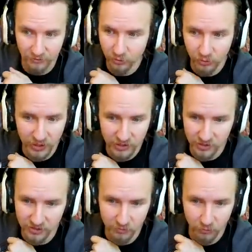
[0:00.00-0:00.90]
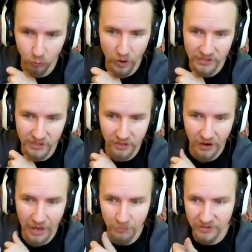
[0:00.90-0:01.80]
Oh, they're just whetting our
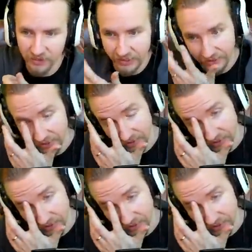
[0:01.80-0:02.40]
appetite.